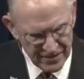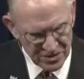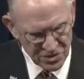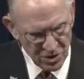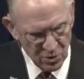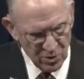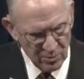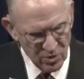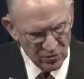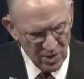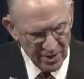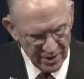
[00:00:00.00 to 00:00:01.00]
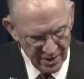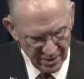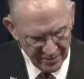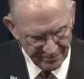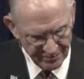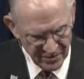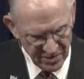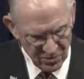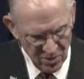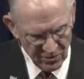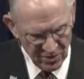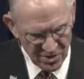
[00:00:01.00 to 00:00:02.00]
So we'll move on here.
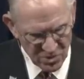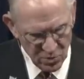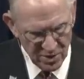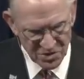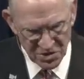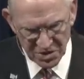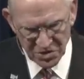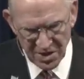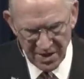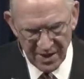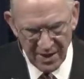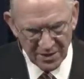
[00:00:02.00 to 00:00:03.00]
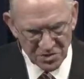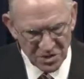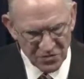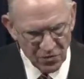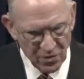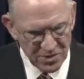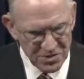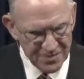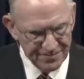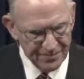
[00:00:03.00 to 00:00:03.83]
Revelation 1:16 nails this for us.